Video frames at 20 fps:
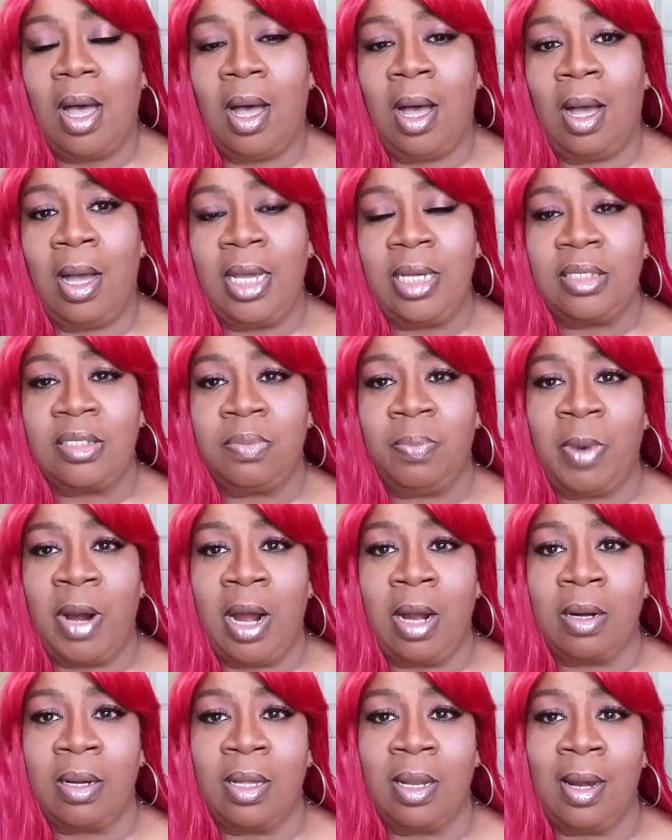
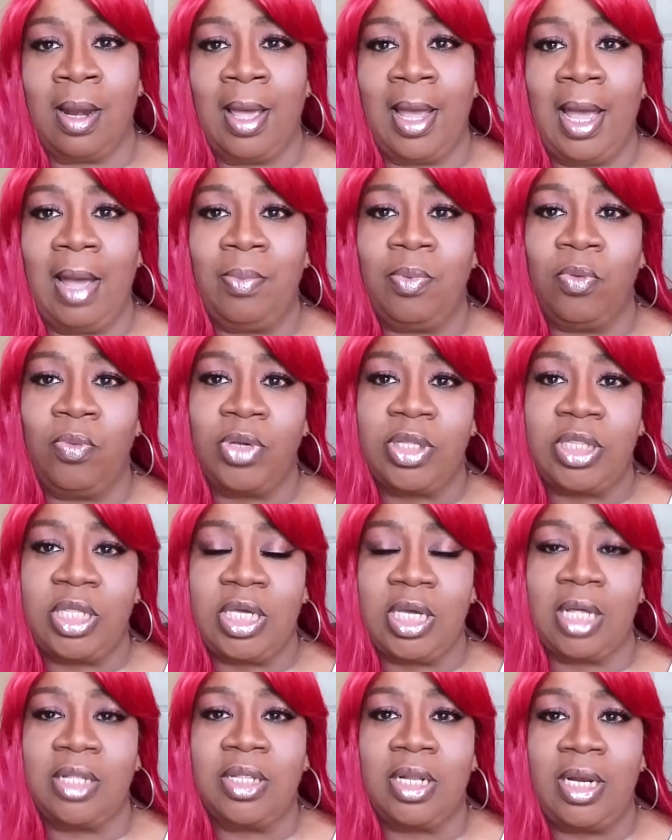inspired collab with
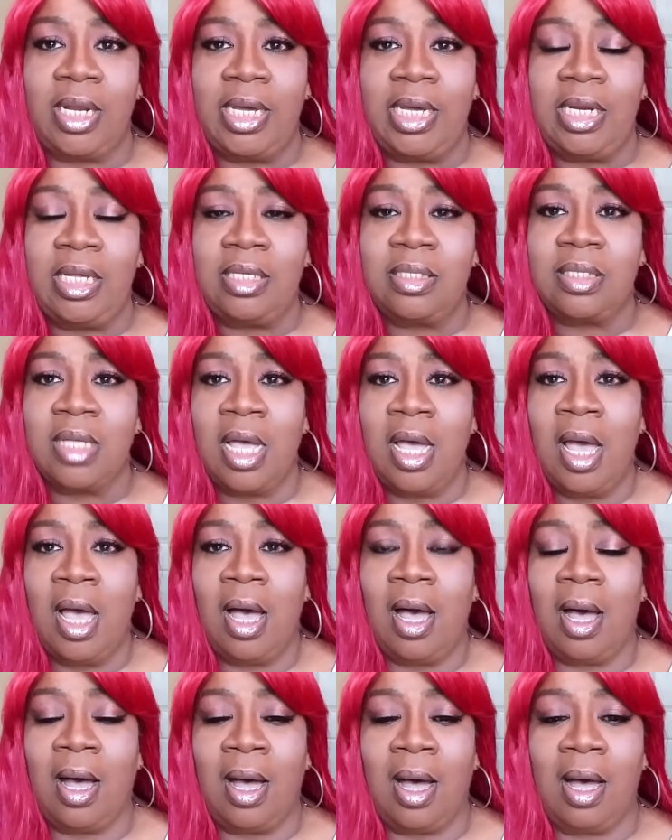the other ladies.
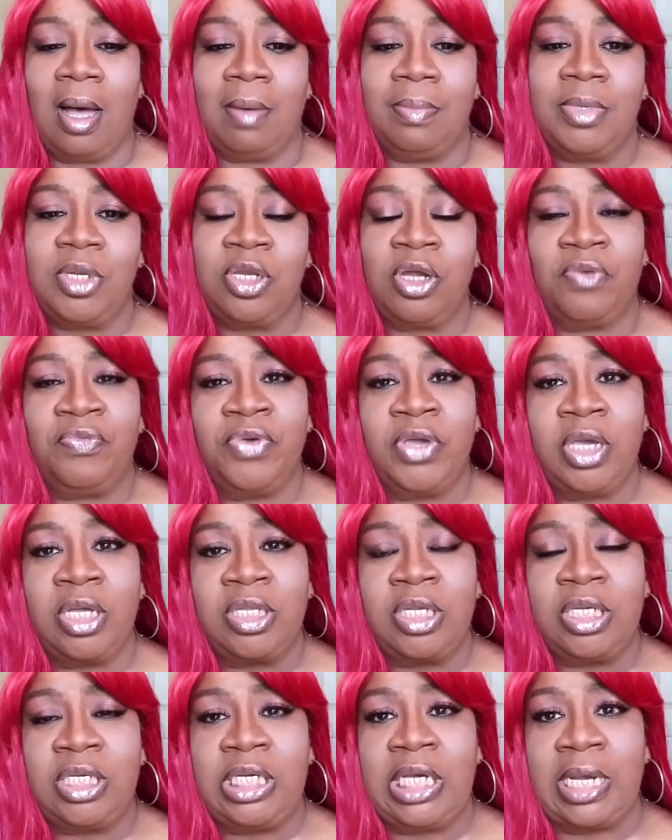Don't
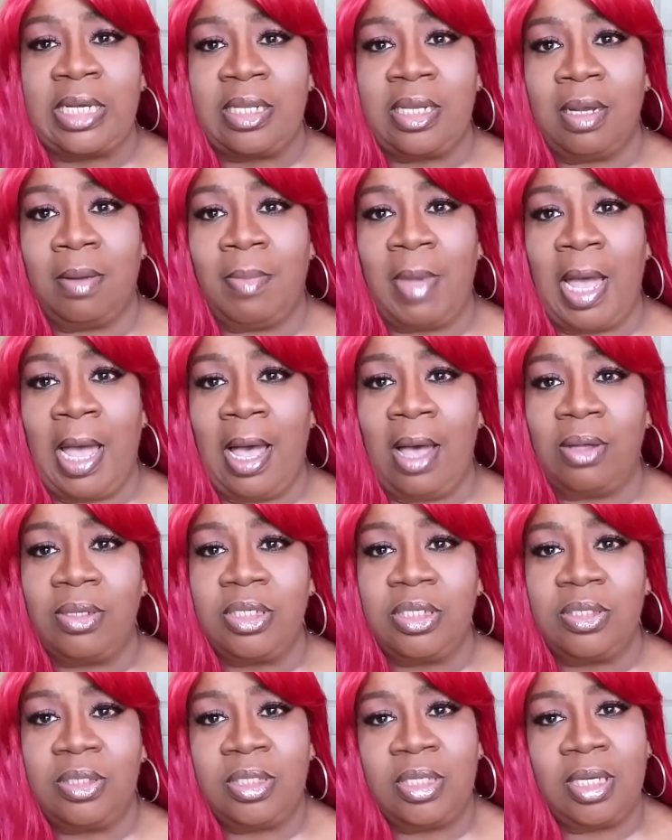forget to check them
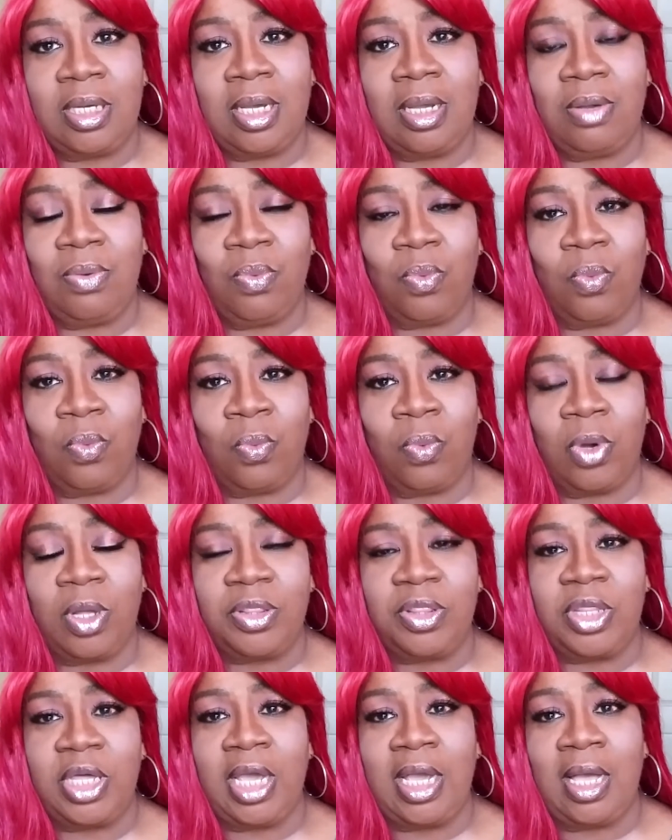out, see
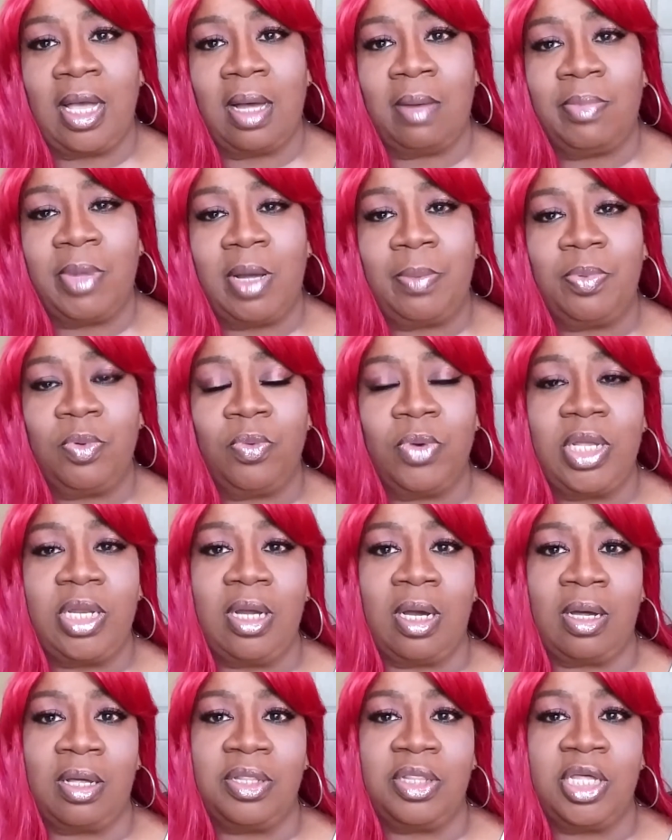what they come up
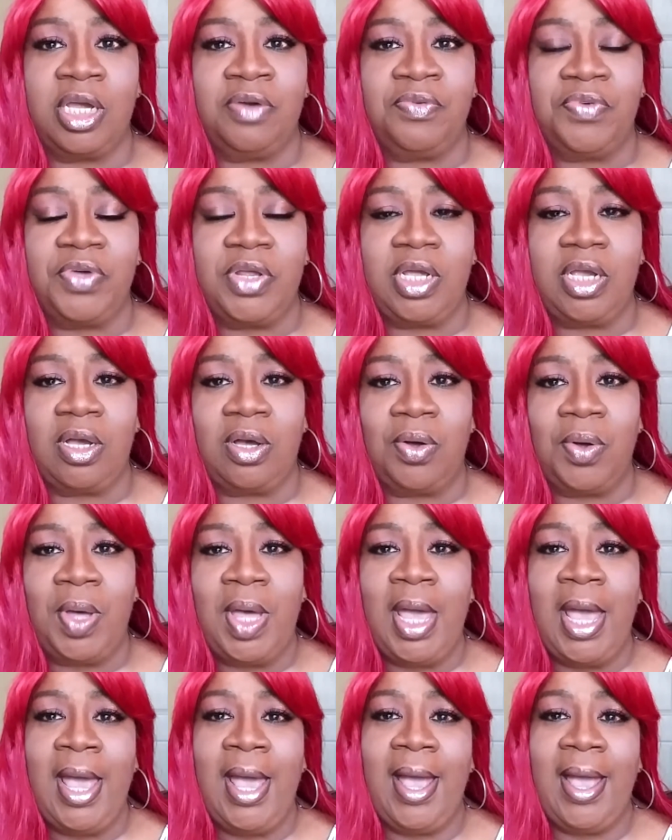with on their video.
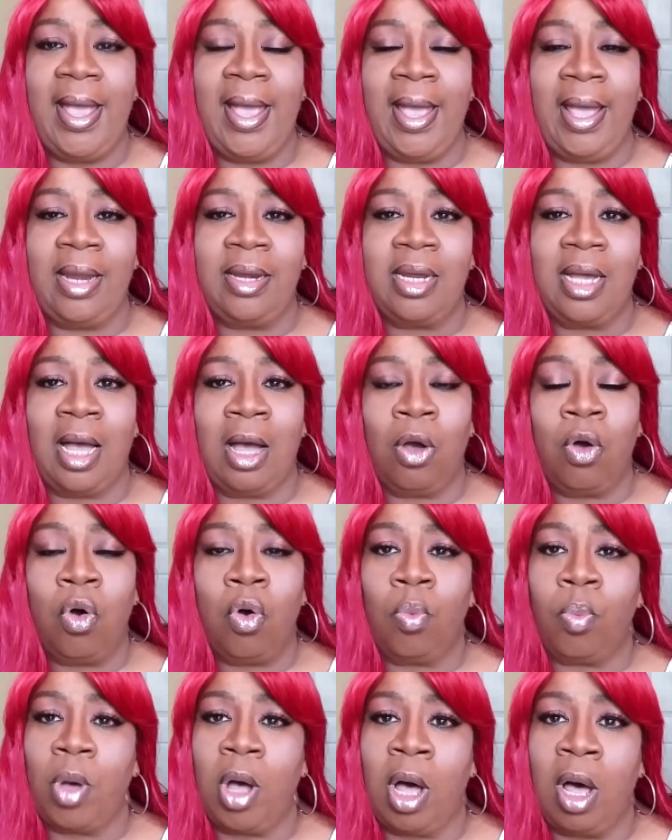And I
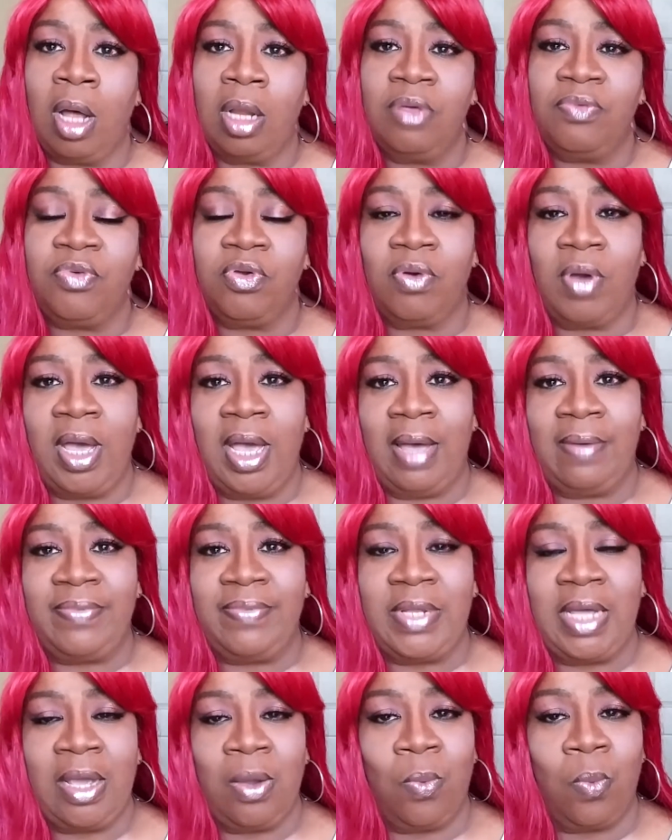hope all of you are
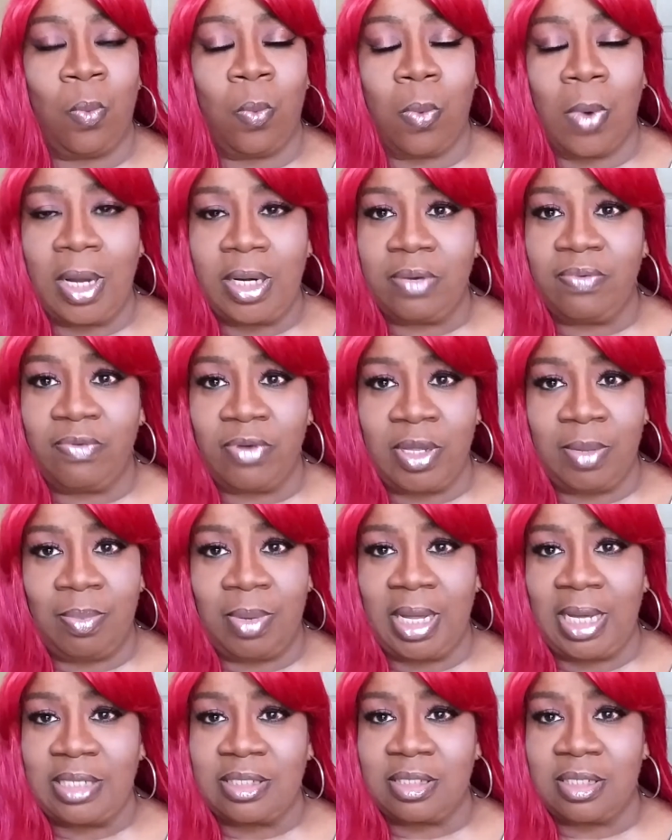having a wonderfully
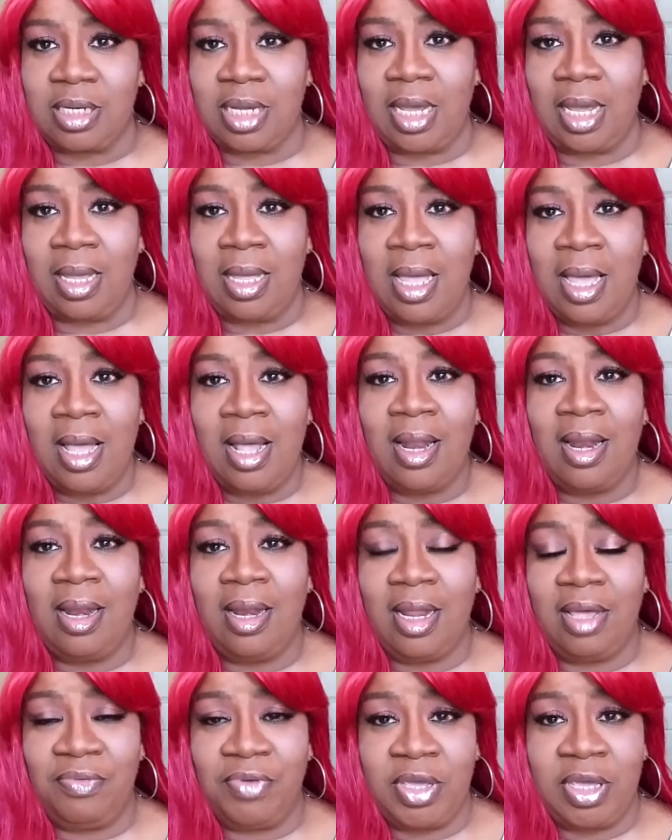blessed day,
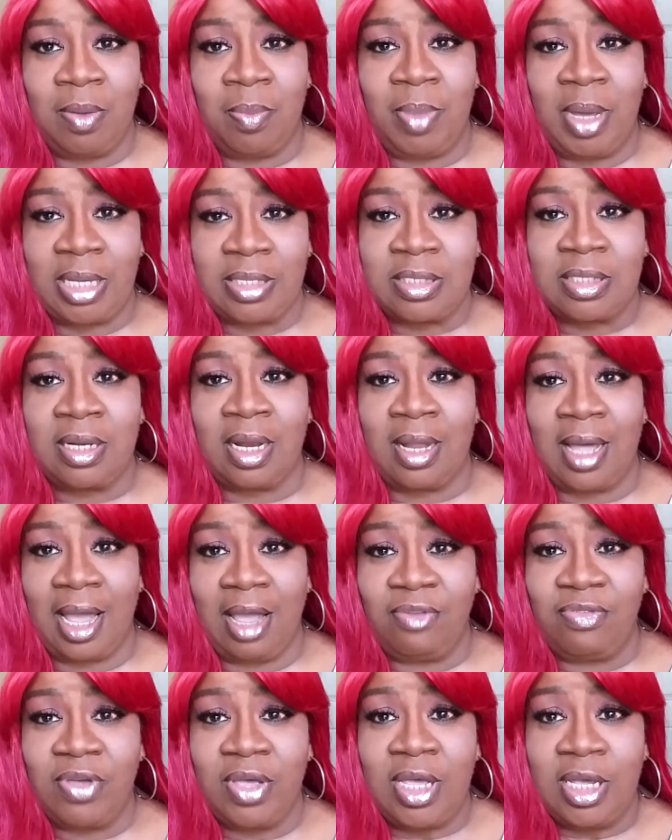living your best
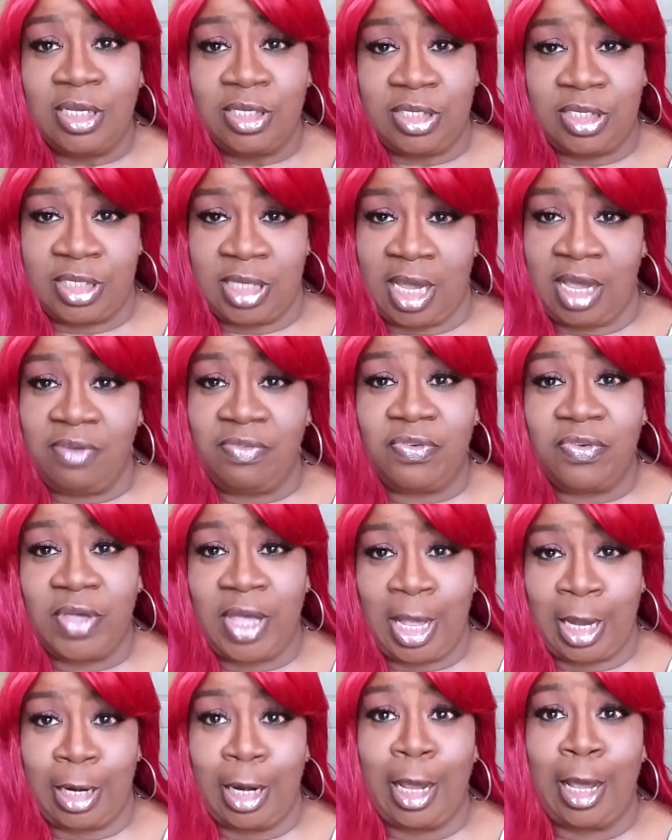life, safe
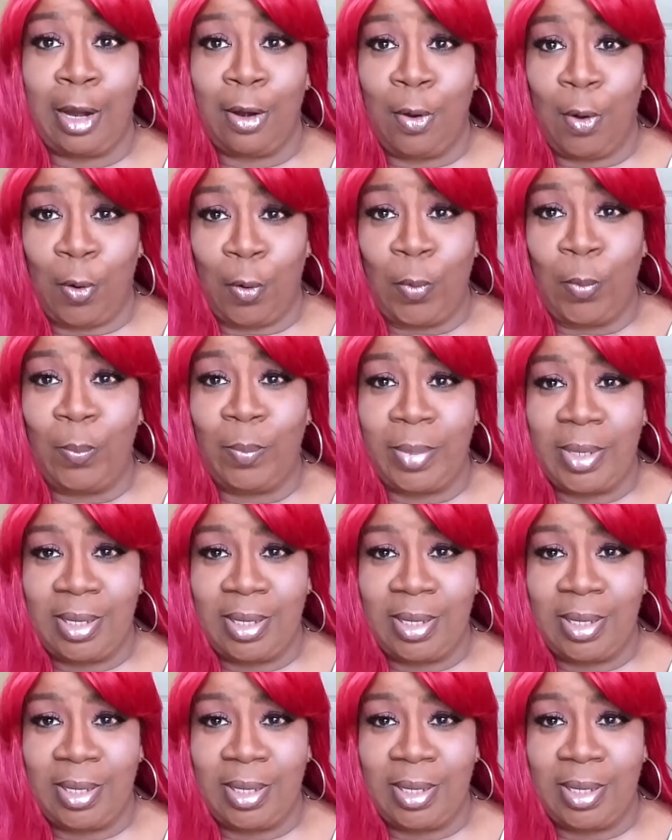and at home.